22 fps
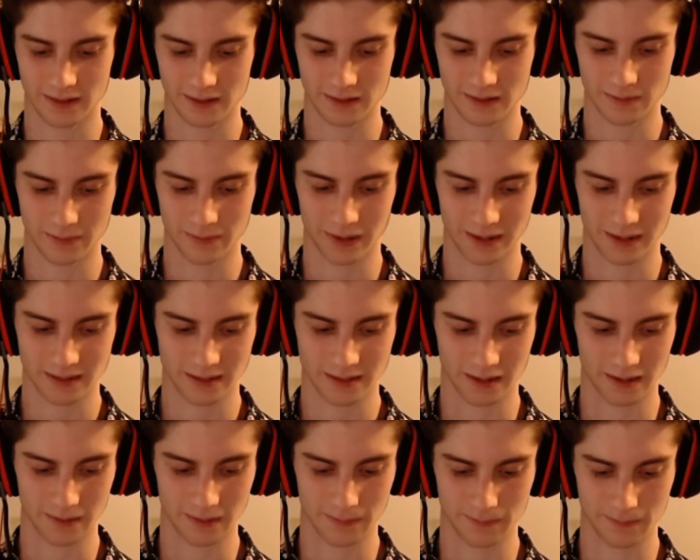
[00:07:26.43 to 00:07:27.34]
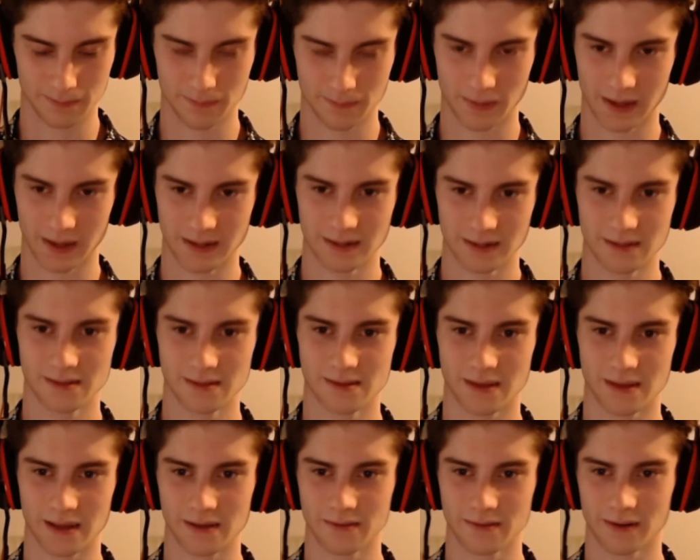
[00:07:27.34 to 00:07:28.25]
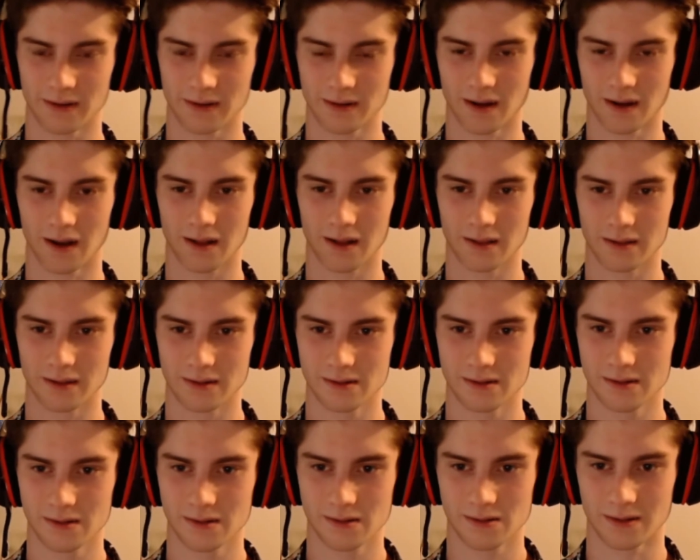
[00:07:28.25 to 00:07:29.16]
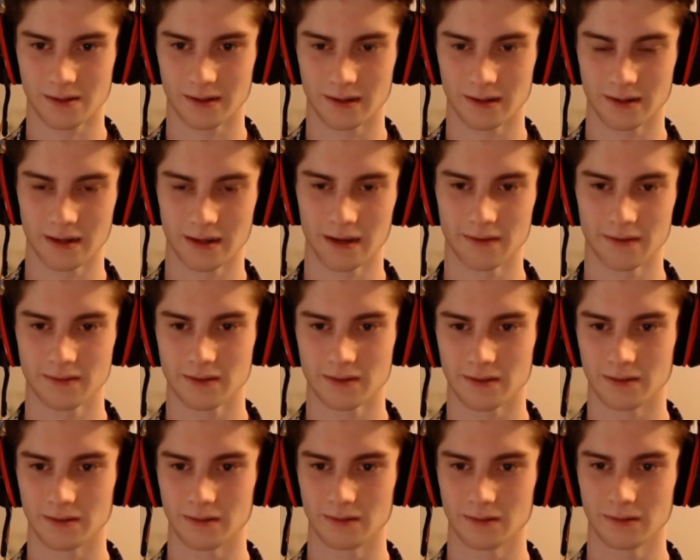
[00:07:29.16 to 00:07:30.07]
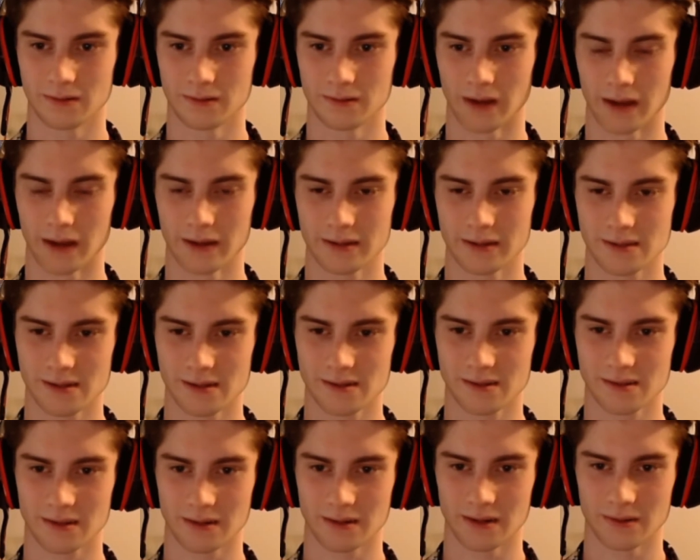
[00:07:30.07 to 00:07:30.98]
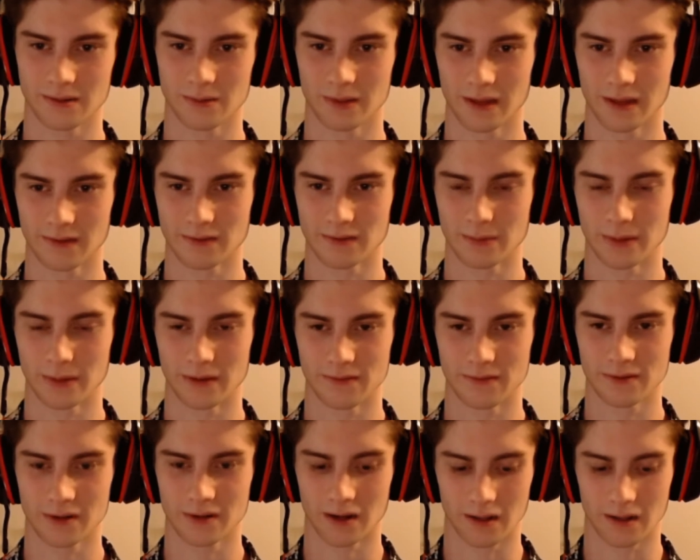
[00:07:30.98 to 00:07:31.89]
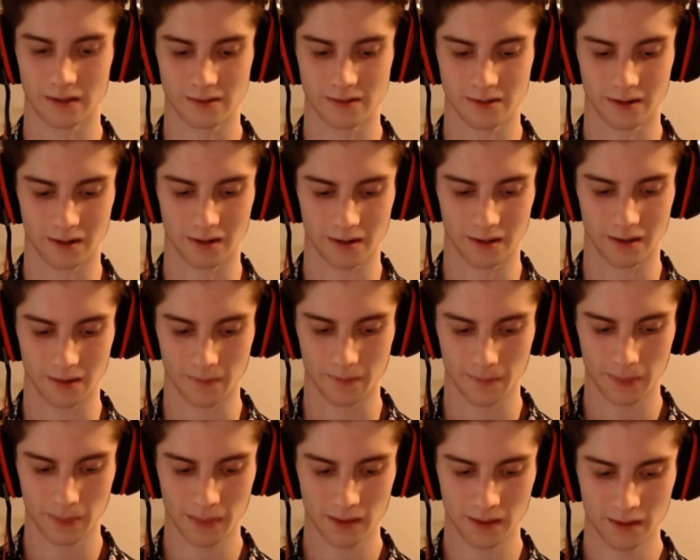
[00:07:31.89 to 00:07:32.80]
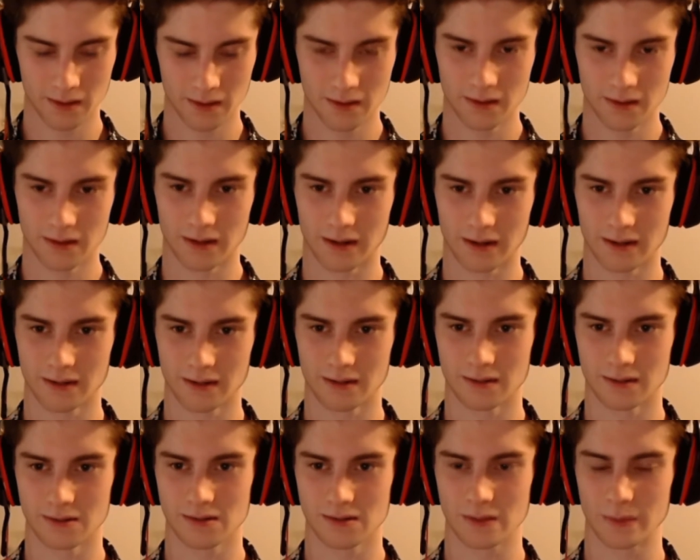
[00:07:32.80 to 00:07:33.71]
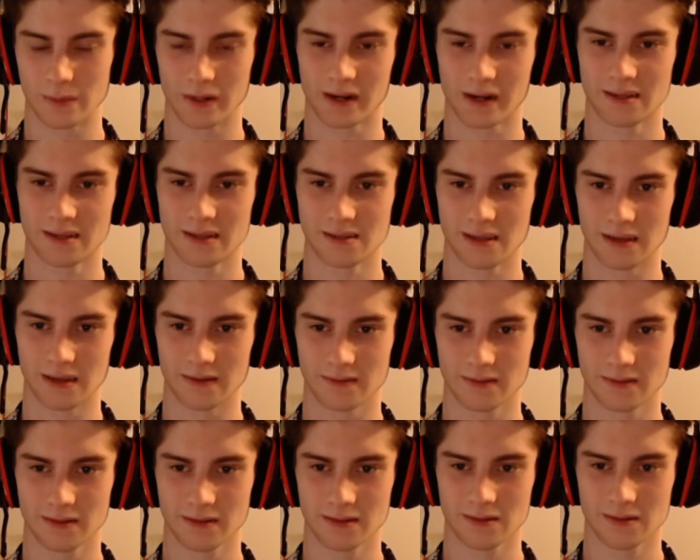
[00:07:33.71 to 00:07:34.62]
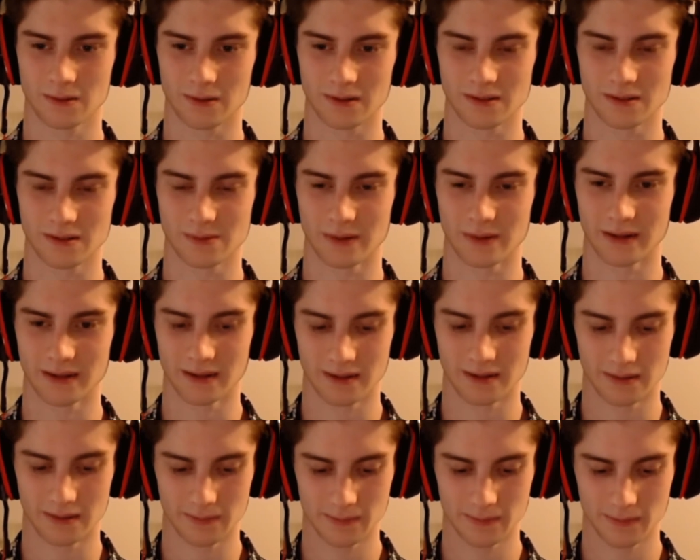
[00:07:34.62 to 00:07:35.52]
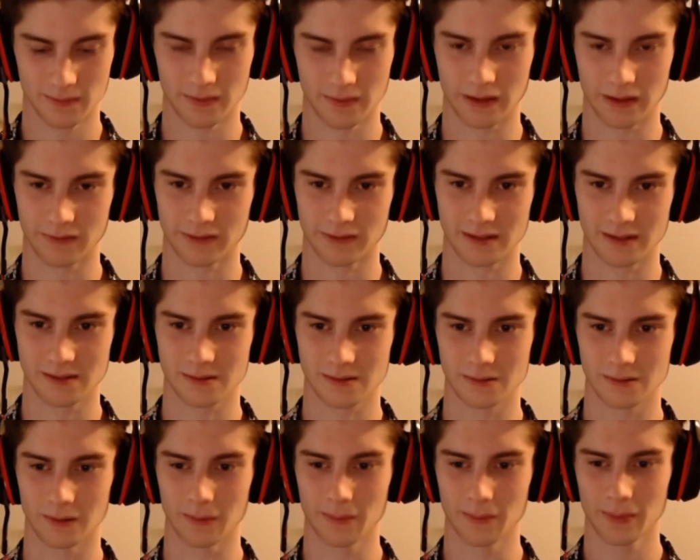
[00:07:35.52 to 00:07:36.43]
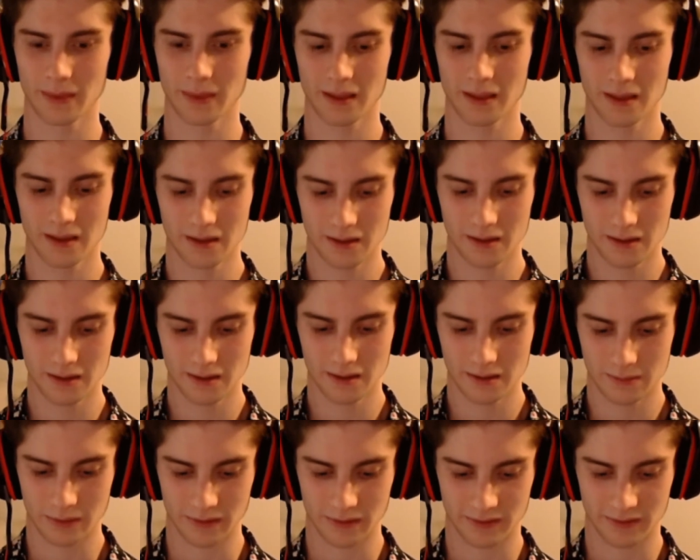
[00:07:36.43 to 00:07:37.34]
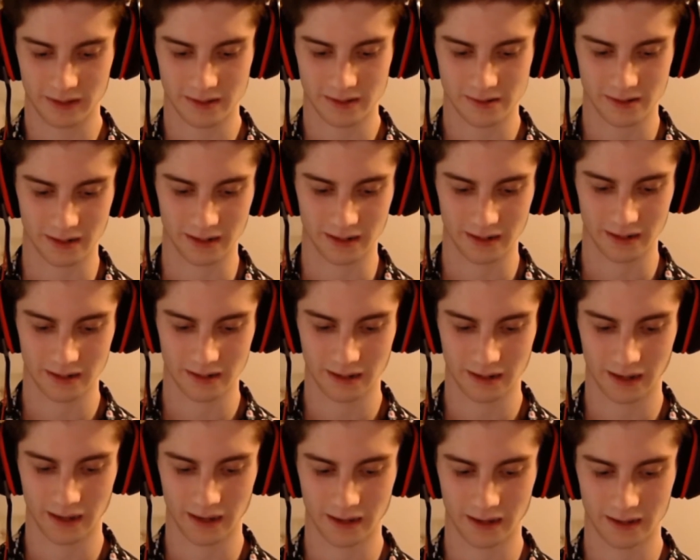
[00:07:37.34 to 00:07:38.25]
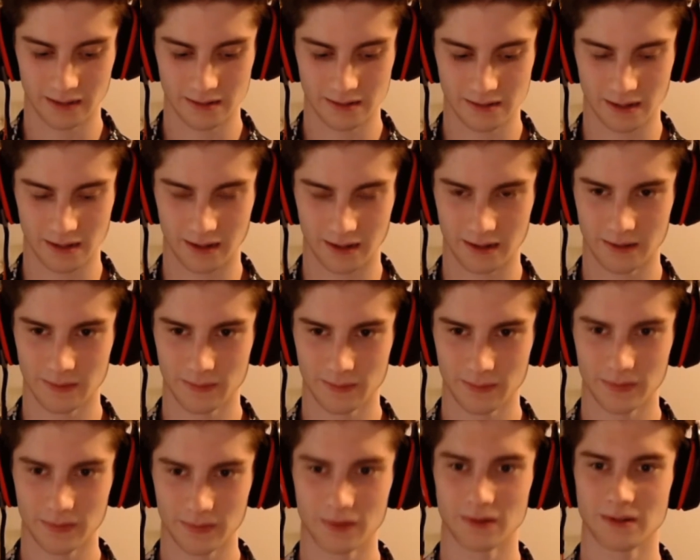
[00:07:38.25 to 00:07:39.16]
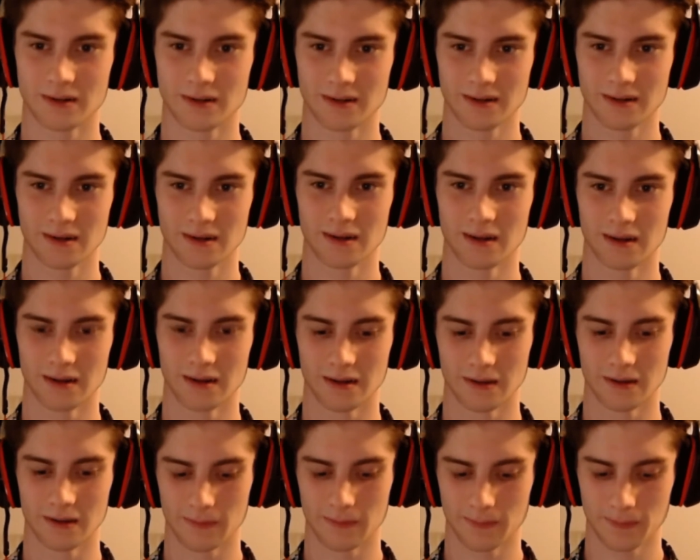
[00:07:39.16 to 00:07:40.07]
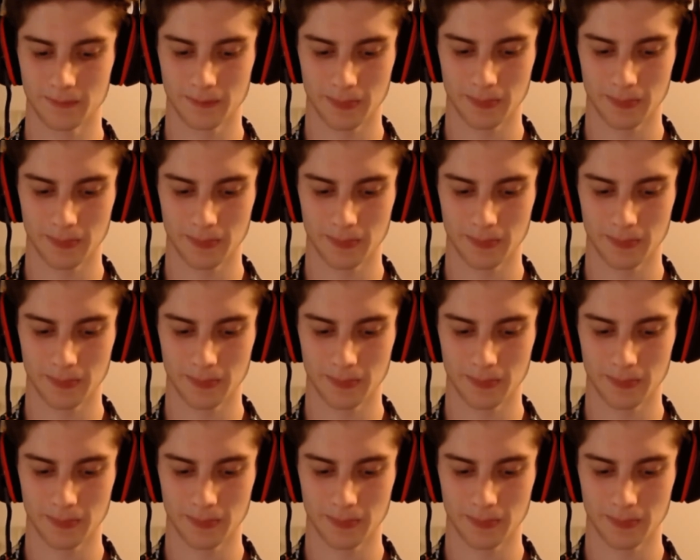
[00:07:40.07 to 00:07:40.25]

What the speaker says: it's $20,000 more, which is pretty hefty. But I did save on college, so I didn't have to. I essentially didn't really have to pay for college at all, and I could use the money I saved towards my flight school,